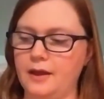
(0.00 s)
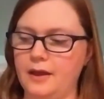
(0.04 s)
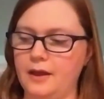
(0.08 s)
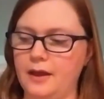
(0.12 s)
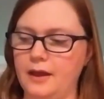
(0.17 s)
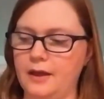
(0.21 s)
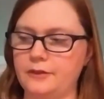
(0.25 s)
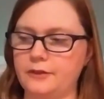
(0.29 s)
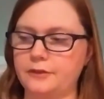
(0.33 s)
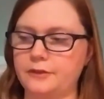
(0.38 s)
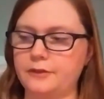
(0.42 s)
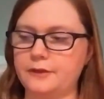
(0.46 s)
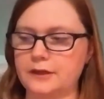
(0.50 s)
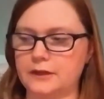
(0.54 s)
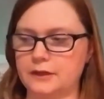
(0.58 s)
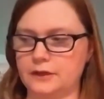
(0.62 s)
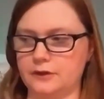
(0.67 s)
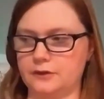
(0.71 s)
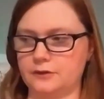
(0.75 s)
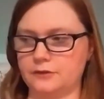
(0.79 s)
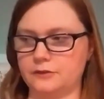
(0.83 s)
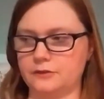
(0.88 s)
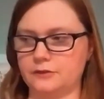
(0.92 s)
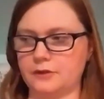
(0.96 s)
And the thing
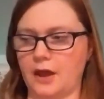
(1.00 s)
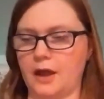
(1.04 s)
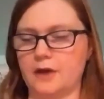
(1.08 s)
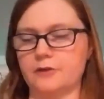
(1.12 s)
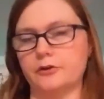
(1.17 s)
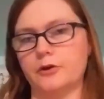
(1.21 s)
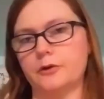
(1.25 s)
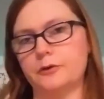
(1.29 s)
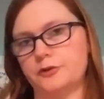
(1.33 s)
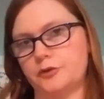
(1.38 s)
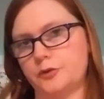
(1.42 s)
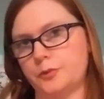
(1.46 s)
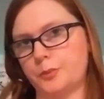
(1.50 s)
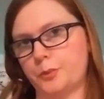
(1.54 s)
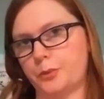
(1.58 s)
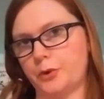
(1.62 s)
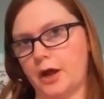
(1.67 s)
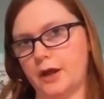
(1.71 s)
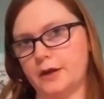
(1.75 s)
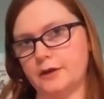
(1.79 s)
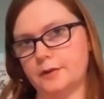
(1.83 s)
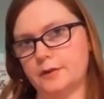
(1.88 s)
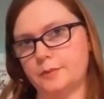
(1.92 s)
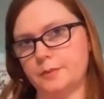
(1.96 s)
is, I've always
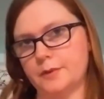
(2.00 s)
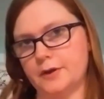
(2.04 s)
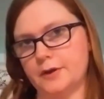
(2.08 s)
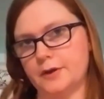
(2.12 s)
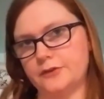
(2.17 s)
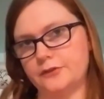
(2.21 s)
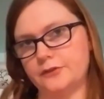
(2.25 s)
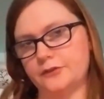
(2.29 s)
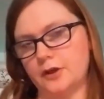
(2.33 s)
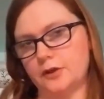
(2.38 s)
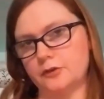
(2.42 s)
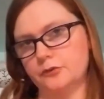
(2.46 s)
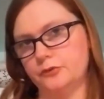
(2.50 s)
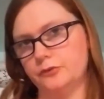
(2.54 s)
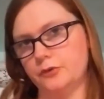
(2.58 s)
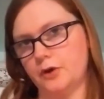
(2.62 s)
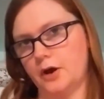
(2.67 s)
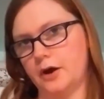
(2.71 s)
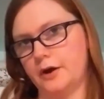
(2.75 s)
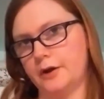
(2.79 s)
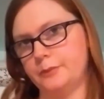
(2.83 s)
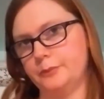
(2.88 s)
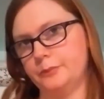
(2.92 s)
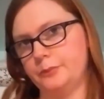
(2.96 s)
prided myself
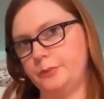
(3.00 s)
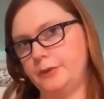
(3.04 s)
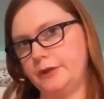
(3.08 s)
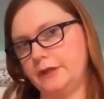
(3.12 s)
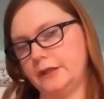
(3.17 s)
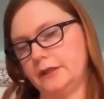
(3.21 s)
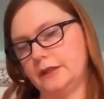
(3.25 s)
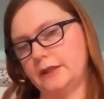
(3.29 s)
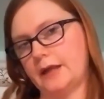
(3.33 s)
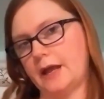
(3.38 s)
on peeling